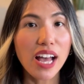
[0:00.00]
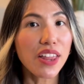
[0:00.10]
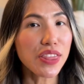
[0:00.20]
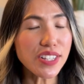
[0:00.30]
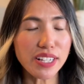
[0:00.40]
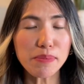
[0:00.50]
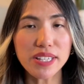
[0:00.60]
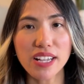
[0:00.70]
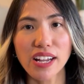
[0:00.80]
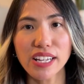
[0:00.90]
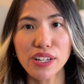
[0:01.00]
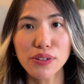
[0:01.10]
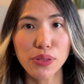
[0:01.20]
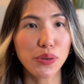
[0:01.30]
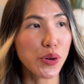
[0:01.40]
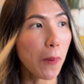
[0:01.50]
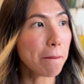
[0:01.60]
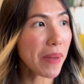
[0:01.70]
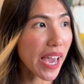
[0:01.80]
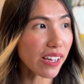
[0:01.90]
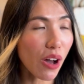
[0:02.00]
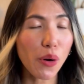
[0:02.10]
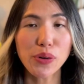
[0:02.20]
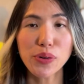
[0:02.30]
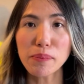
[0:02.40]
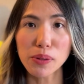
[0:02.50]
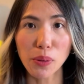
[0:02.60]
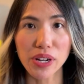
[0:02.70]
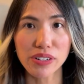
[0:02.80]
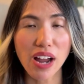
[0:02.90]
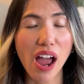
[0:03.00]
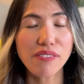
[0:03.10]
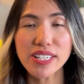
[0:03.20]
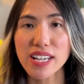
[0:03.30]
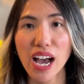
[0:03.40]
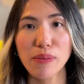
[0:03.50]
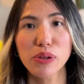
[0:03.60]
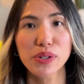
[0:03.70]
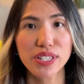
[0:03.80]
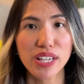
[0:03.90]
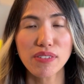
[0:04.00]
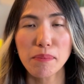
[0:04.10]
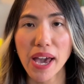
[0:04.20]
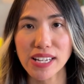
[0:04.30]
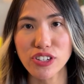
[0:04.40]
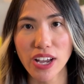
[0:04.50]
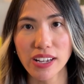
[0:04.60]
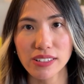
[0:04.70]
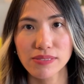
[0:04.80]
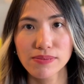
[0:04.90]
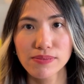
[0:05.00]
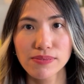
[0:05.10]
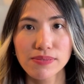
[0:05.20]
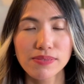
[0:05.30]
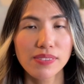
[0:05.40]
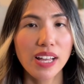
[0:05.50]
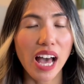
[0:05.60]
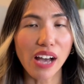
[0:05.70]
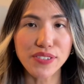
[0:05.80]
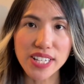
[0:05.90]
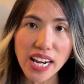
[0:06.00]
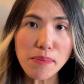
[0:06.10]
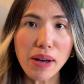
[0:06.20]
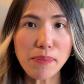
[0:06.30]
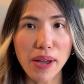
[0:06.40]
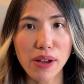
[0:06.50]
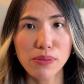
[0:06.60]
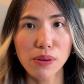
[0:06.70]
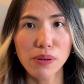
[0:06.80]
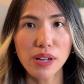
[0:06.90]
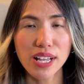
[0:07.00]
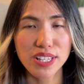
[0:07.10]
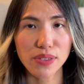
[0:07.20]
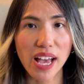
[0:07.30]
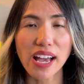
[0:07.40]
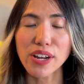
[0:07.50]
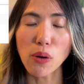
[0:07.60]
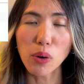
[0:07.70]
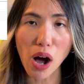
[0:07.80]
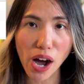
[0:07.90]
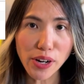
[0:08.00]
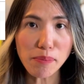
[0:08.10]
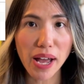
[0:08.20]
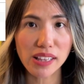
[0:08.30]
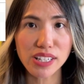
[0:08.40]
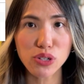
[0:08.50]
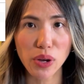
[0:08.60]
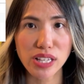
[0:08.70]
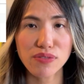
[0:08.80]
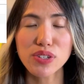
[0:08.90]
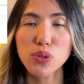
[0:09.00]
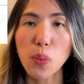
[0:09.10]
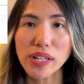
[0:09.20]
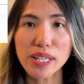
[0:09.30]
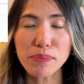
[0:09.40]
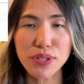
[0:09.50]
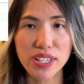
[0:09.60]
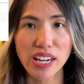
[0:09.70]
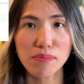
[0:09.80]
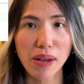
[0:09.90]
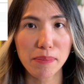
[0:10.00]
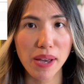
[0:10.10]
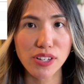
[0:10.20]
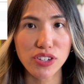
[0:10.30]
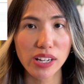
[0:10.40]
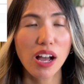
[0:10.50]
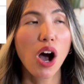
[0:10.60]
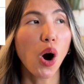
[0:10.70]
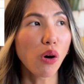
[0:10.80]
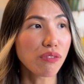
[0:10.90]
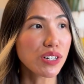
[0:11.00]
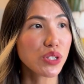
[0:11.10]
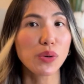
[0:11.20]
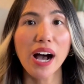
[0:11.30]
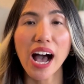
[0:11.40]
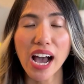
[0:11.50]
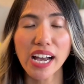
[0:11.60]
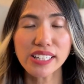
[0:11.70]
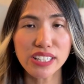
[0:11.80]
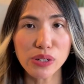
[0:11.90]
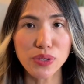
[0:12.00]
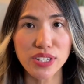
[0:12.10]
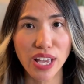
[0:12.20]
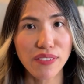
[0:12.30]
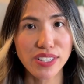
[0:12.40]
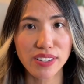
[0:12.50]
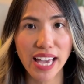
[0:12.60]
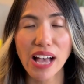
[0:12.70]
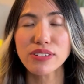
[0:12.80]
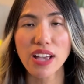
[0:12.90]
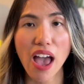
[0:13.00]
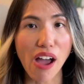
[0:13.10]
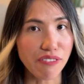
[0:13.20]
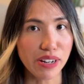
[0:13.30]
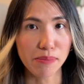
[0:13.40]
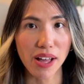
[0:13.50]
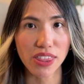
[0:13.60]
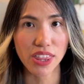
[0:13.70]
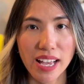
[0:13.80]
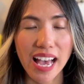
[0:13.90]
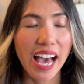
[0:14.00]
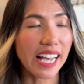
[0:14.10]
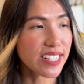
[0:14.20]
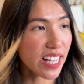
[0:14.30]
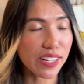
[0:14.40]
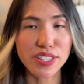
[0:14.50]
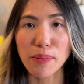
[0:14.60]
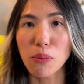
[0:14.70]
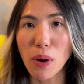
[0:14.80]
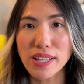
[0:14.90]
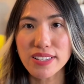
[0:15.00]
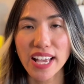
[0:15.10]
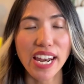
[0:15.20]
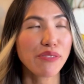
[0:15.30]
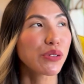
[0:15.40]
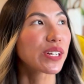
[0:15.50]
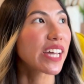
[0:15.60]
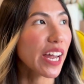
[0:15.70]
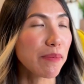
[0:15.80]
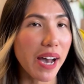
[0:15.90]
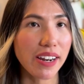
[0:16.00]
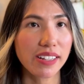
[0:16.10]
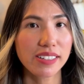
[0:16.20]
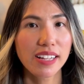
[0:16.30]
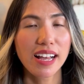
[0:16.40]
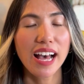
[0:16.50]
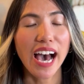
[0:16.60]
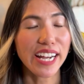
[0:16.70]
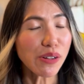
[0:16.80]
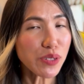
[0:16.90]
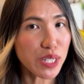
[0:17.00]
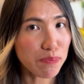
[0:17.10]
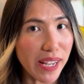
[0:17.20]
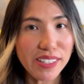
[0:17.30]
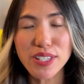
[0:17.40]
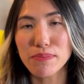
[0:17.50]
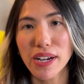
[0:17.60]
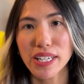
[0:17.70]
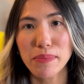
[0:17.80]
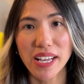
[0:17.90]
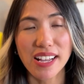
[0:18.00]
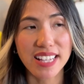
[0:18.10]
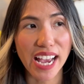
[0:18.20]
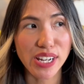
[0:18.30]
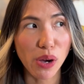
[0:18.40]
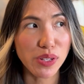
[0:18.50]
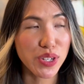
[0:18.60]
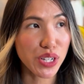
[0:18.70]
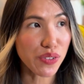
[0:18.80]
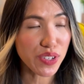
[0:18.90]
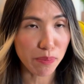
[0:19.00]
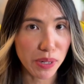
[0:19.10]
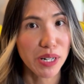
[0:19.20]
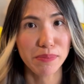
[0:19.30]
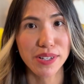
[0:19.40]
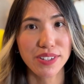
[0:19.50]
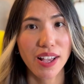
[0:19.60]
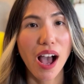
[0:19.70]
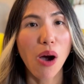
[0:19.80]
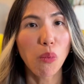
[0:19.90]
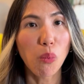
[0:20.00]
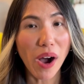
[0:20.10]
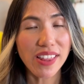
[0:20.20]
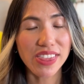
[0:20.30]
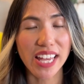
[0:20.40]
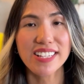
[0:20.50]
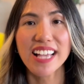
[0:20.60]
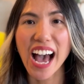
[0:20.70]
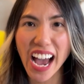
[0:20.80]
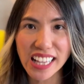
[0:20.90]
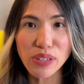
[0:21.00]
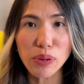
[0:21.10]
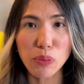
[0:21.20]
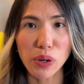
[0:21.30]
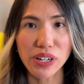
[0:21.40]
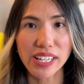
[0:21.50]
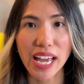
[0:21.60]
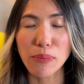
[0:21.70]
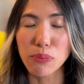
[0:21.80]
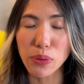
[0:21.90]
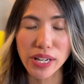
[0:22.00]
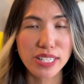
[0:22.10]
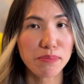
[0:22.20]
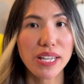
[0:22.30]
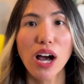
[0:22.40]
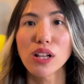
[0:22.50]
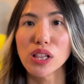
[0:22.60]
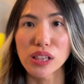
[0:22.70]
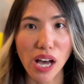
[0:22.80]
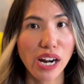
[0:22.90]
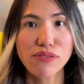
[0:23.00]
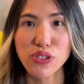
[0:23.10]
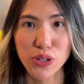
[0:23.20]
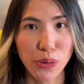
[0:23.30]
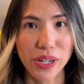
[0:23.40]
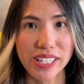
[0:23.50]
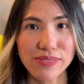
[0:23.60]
This can be done either through your bank or your employer every time you receive a paycheck. I've set up my payroll so that it will automatically transfer 20% of my paycheck over to a high yield savings account every month. I set this up once and I forget about it. I don't spend this money because I know it serves a purpose, one that is highly rewarding and brings me a lot of joy.